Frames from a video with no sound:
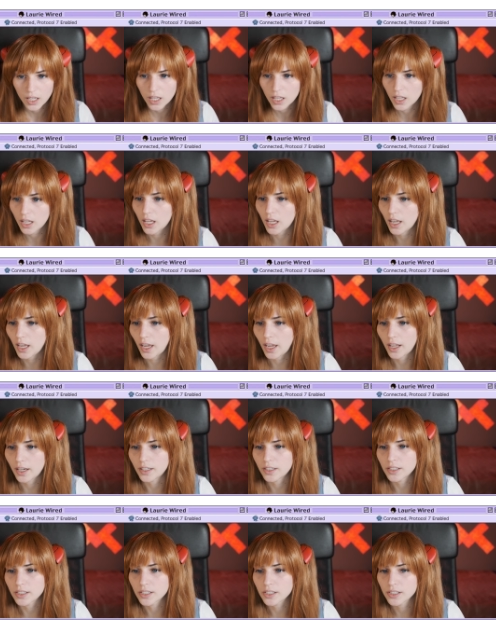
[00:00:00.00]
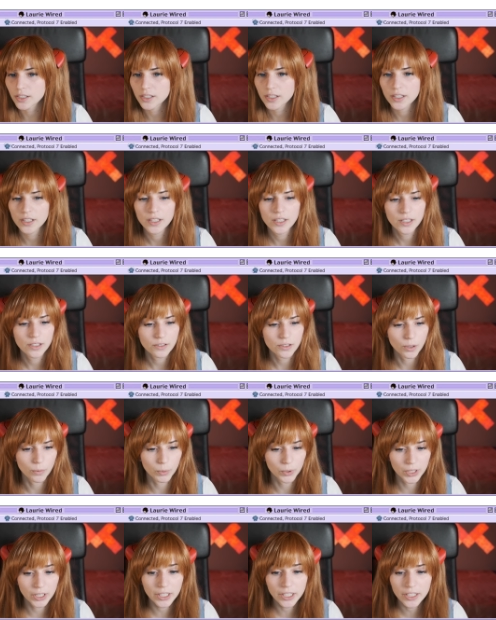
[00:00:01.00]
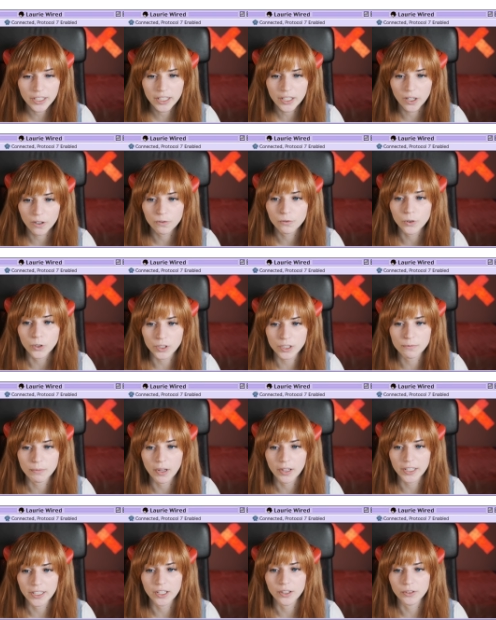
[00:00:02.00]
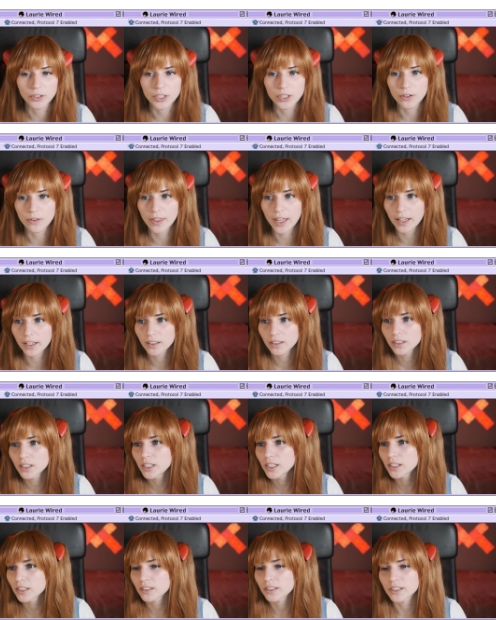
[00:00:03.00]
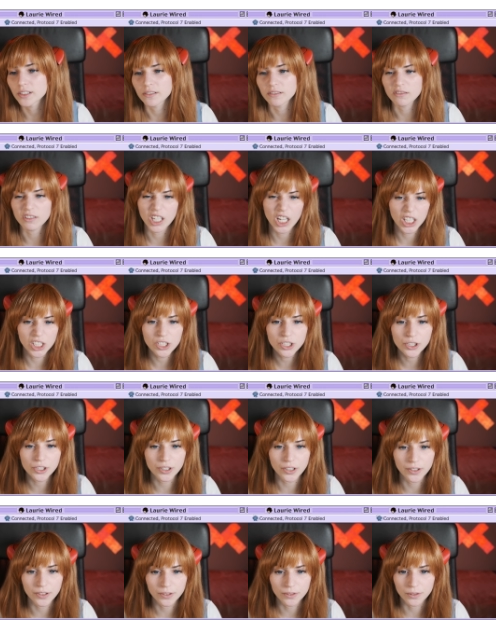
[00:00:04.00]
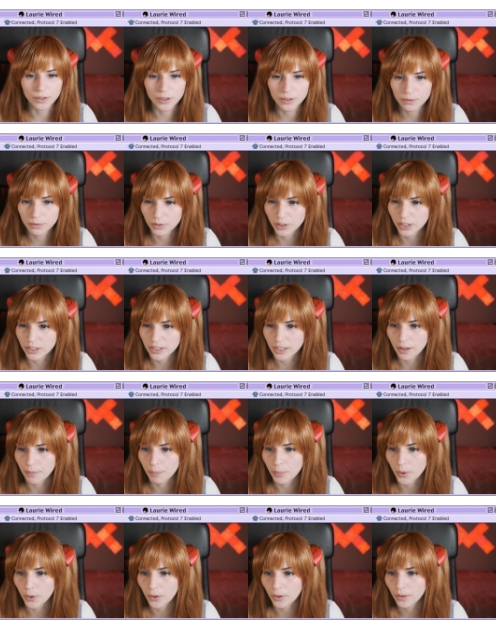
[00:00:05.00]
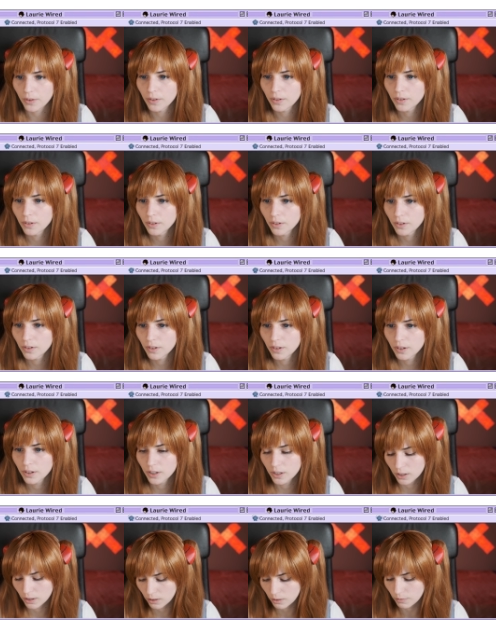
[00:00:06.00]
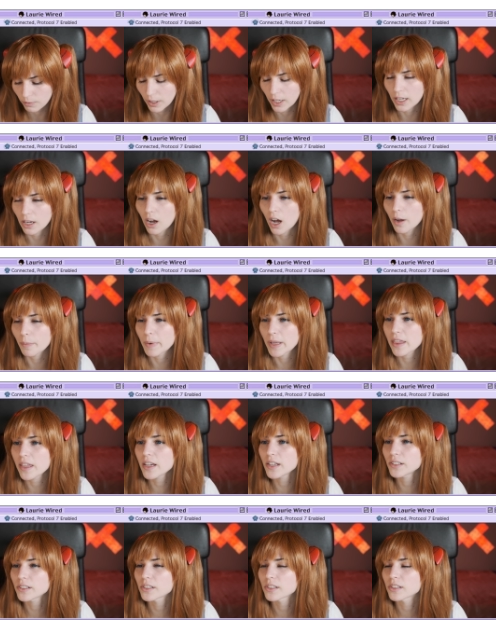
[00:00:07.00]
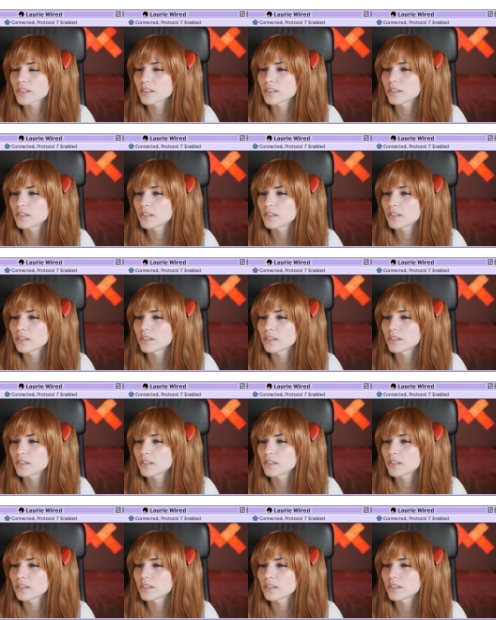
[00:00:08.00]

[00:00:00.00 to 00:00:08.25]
And so we're going to need our full Smali code to do that, because I'll just show, for example, if I copy this.